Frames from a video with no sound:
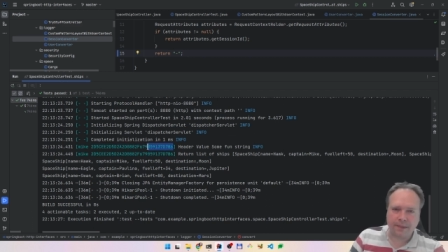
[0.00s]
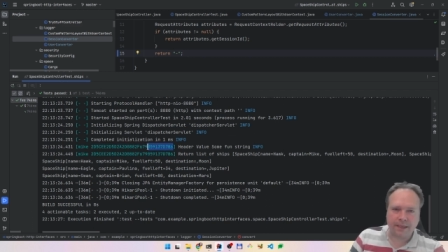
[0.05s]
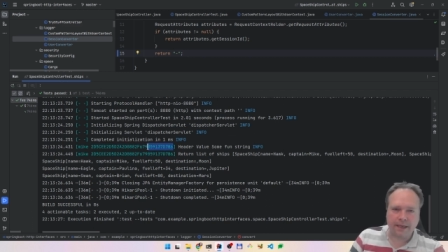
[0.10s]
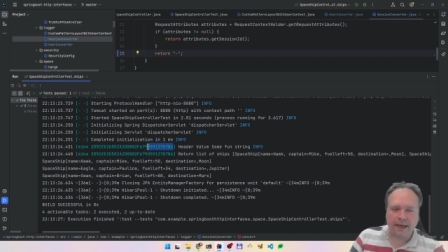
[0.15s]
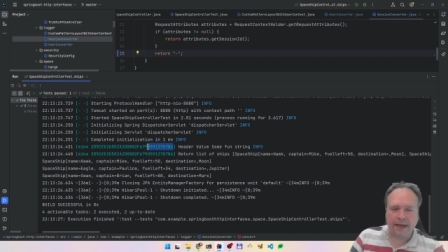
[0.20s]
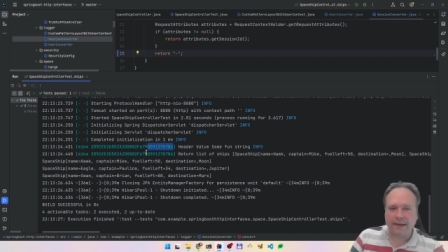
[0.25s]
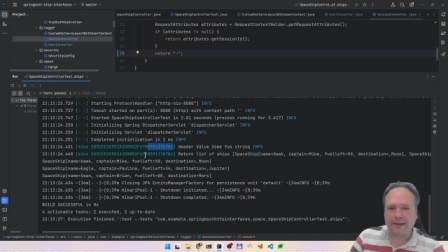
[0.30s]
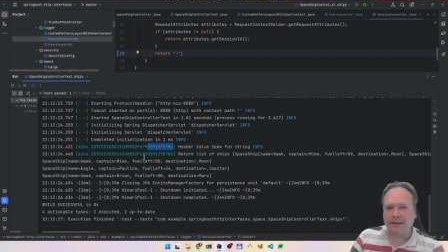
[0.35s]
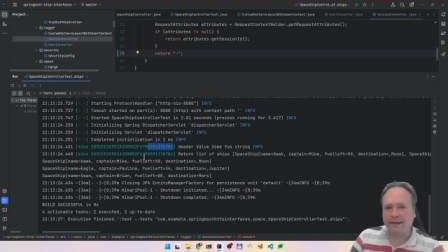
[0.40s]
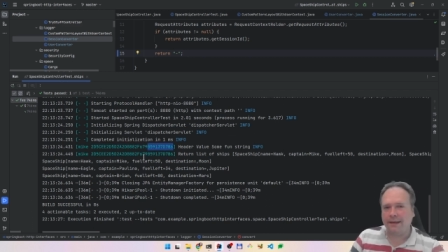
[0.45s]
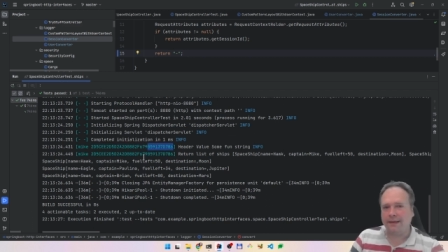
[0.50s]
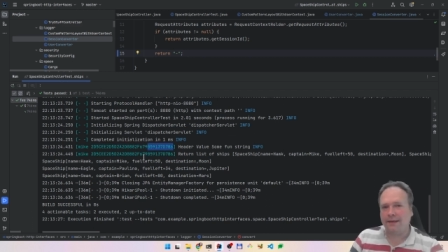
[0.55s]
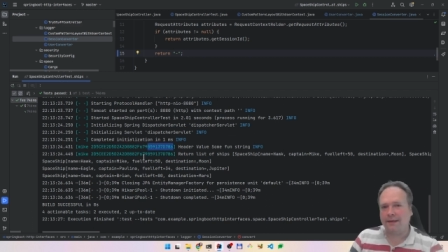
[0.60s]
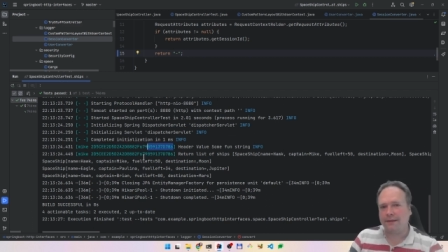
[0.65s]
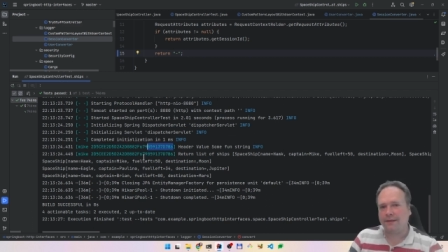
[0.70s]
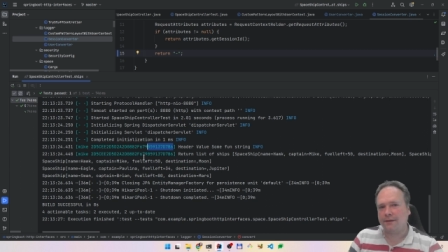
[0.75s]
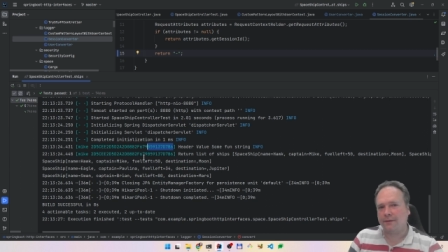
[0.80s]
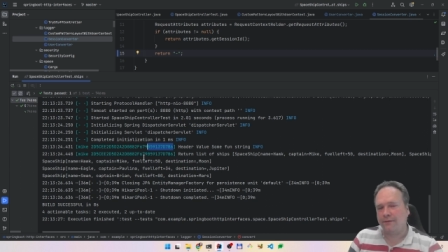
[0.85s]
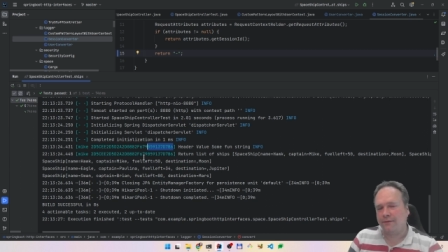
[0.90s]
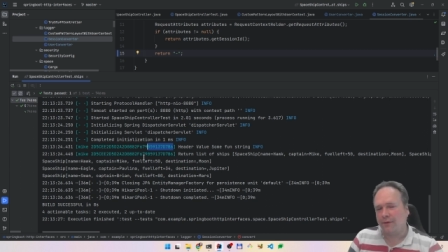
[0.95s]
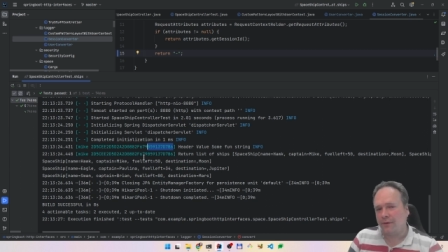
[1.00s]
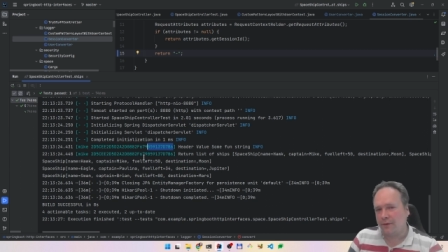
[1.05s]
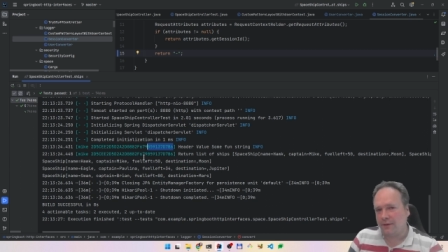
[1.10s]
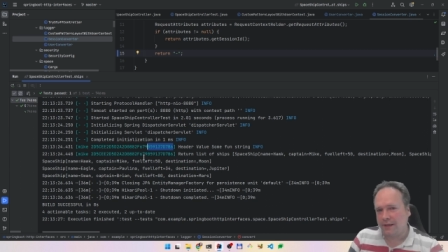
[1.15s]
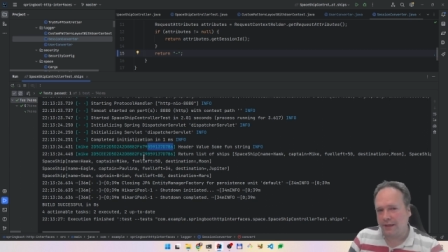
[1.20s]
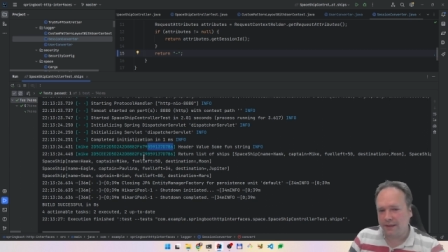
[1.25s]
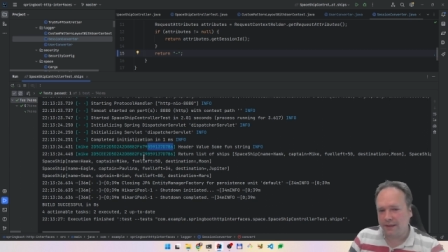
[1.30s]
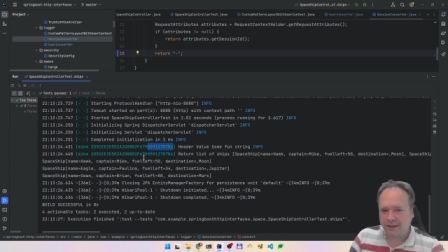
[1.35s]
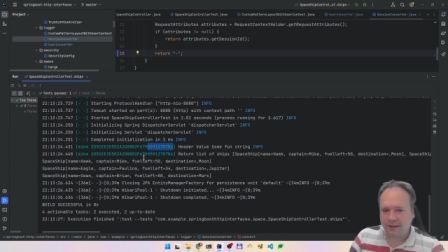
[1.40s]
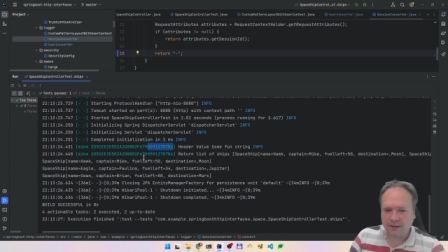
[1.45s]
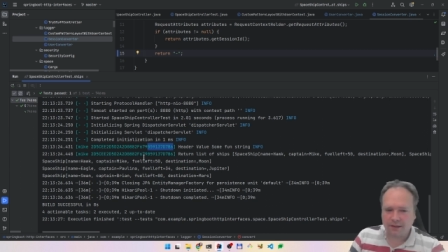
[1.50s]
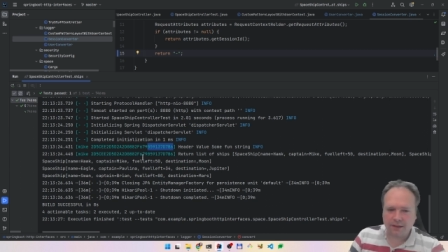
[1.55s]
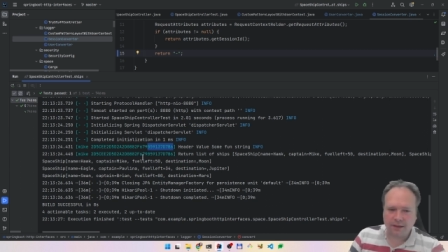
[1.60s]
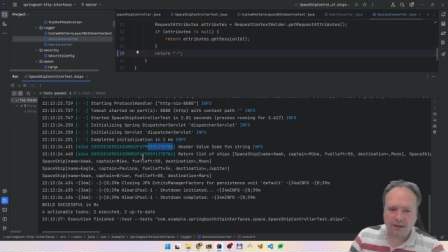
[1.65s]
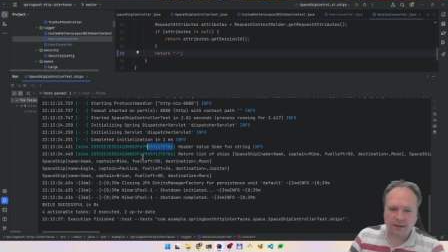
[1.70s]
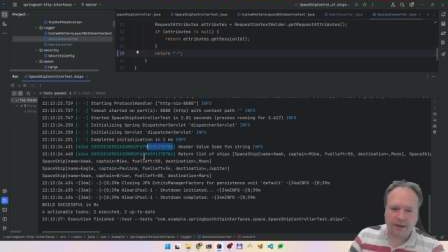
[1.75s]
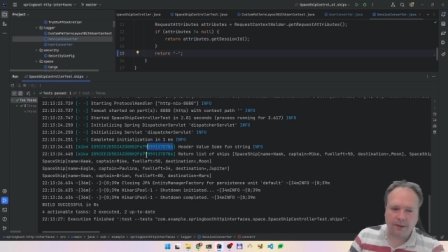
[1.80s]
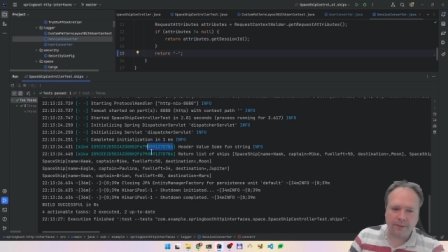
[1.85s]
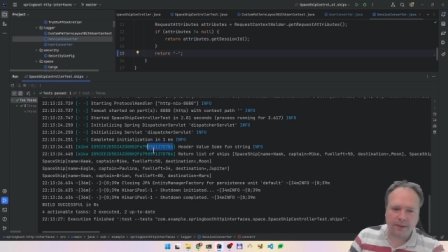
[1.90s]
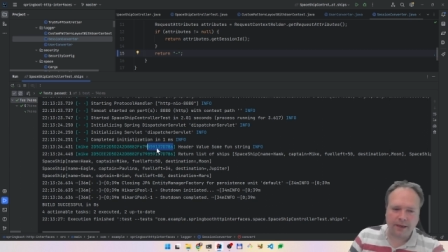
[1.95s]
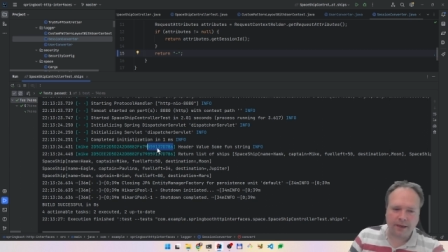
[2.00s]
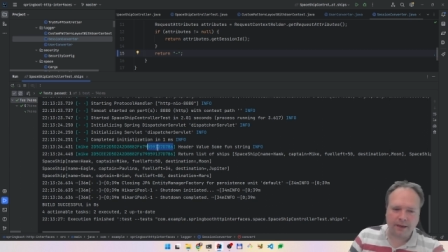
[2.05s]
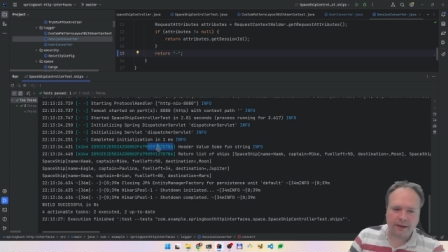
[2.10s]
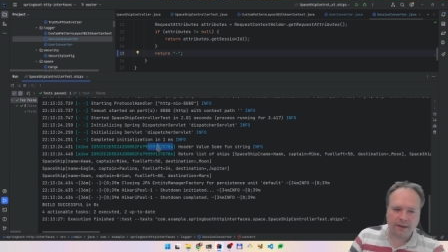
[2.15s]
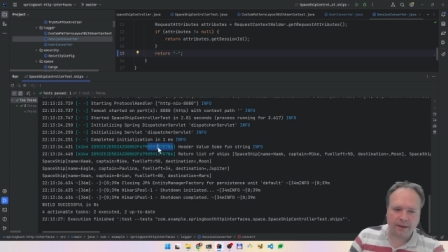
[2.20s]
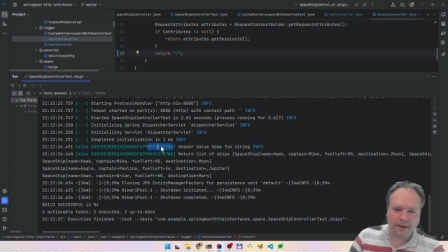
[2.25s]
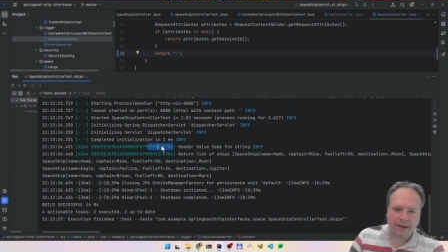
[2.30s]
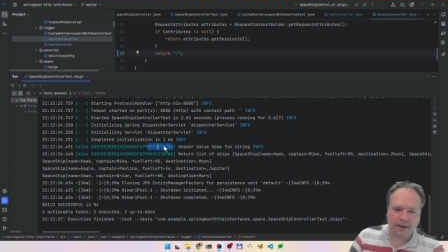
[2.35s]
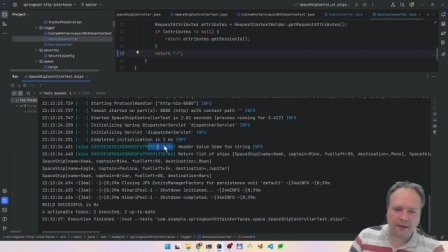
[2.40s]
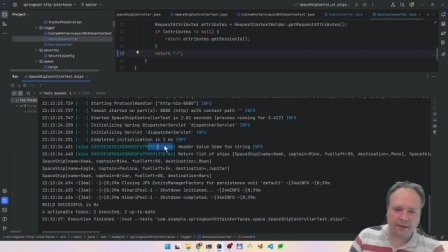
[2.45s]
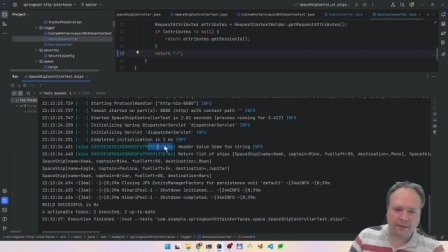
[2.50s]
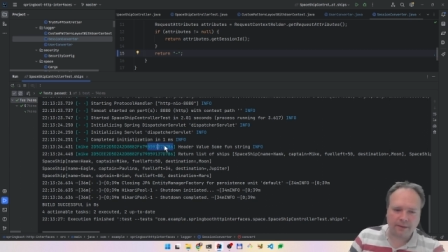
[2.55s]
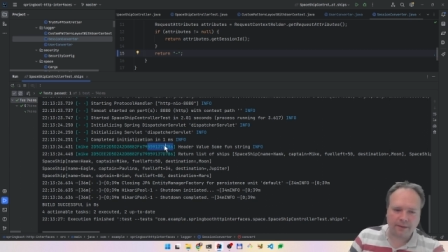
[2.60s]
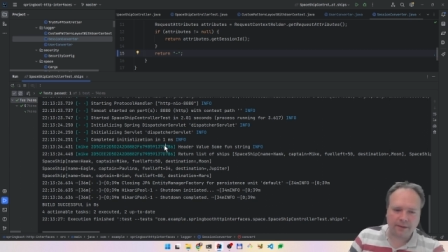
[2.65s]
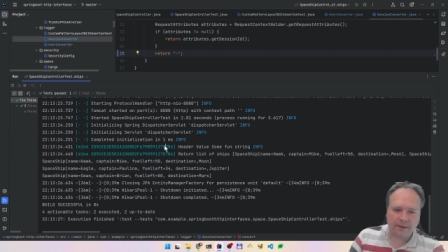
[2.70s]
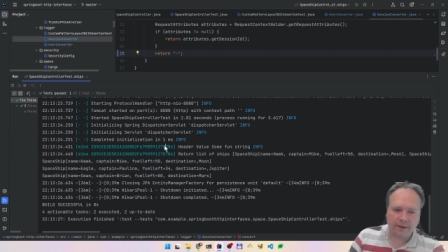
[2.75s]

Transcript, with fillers: eight digits or four digits or how many uh, yeah,